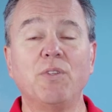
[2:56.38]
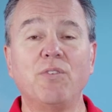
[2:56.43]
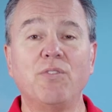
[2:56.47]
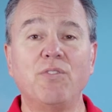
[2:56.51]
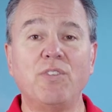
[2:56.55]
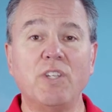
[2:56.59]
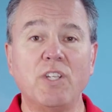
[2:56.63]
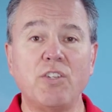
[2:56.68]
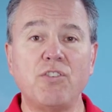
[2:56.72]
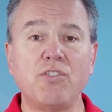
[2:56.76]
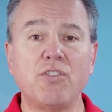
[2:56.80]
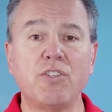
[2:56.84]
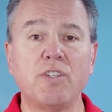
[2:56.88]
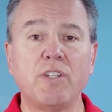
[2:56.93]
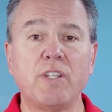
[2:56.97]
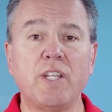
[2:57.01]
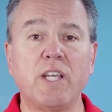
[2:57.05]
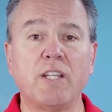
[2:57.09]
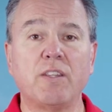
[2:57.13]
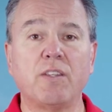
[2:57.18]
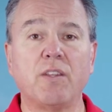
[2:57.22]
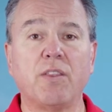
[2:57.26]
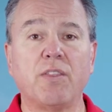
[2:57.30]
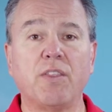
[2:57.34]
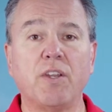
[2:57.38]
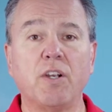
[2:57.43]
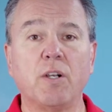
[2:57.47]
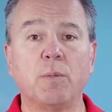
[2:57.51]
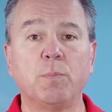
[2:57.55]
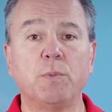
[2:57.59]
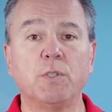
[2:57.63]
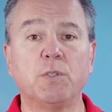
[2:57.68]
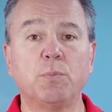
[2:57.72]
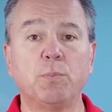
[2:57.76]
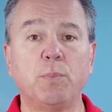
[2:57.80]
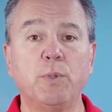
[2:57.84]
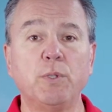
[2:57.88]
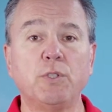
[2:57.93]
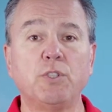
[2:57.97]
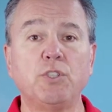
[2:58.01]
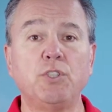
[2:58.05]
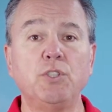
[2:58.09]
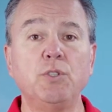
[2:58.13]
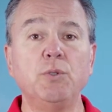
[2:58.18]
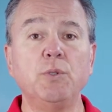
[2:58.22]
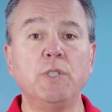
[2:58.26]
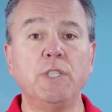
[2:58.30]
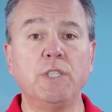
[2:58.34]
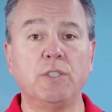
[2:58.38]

position that the therapist puts you